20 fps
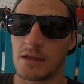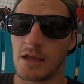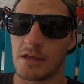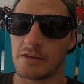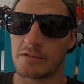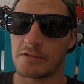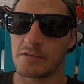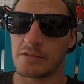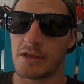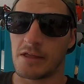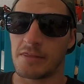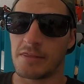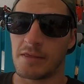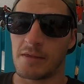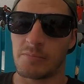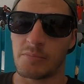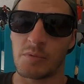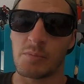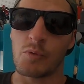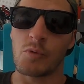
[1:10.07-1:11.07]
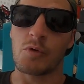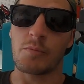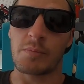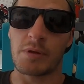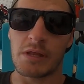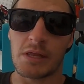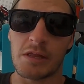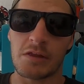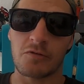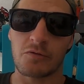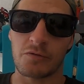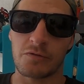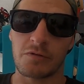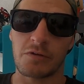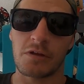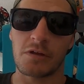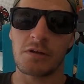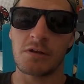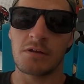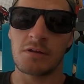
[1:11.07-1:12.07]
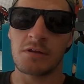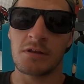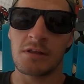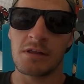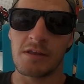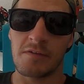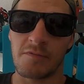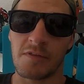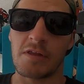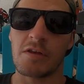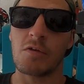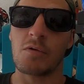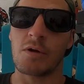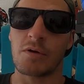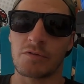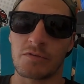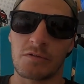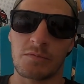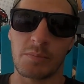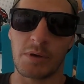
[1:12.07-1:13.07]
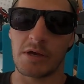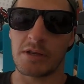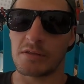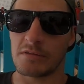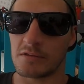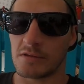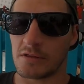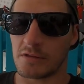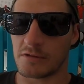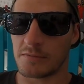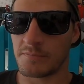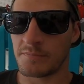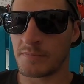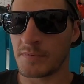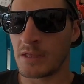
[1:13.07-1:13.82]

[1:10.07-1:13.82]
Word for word: I just thought that people wouldn't be interested if they knew I was just buying and selling.